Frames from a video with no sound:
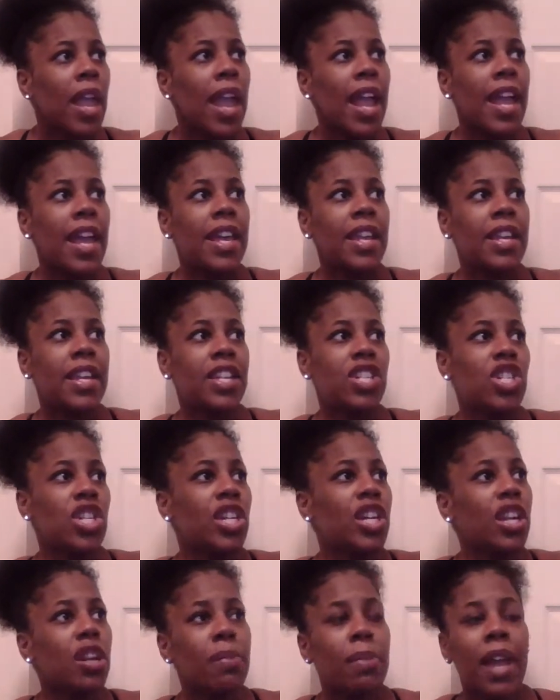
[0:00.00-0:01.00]
And she
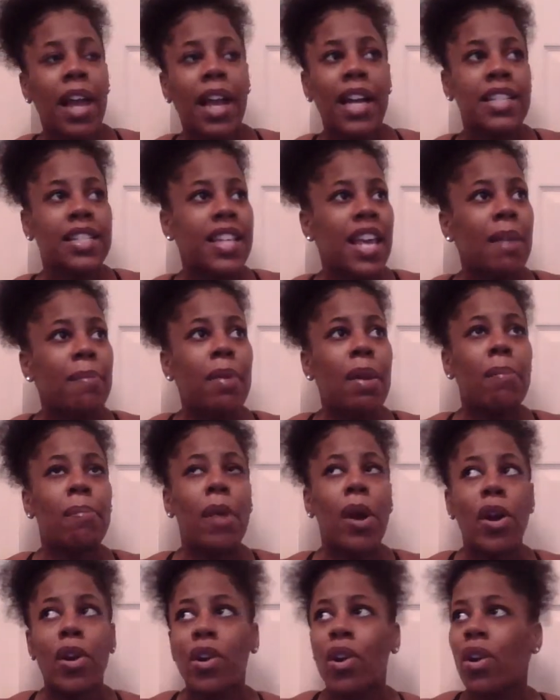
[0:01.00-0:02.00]
could have, like I said, been
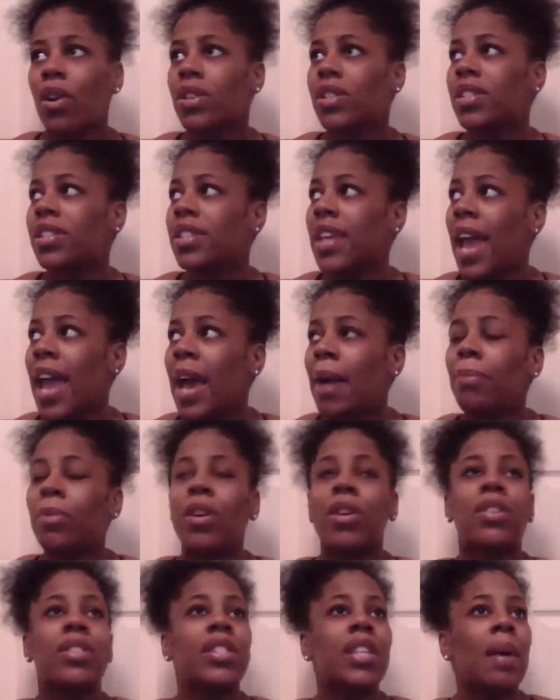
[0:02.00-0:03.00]
murdered or stabbed
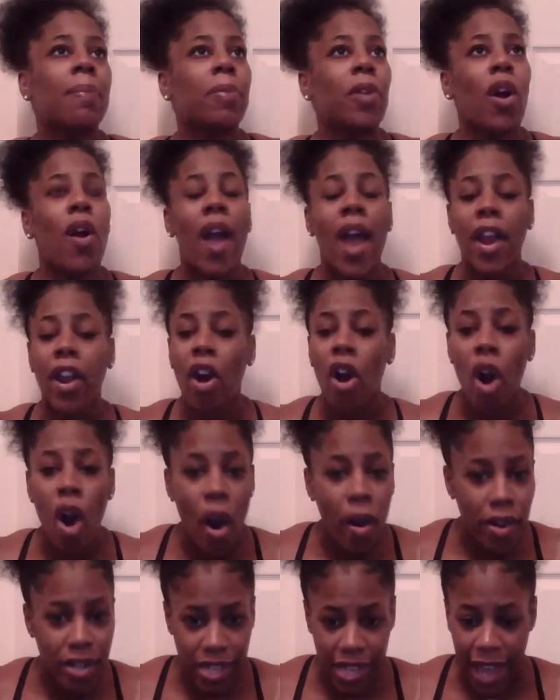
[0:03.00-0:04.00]
or something, or had a
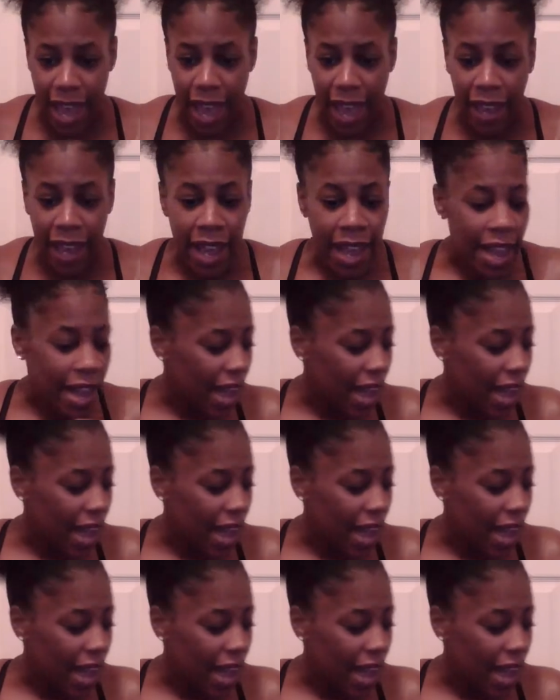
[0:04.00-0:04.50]
heart attack.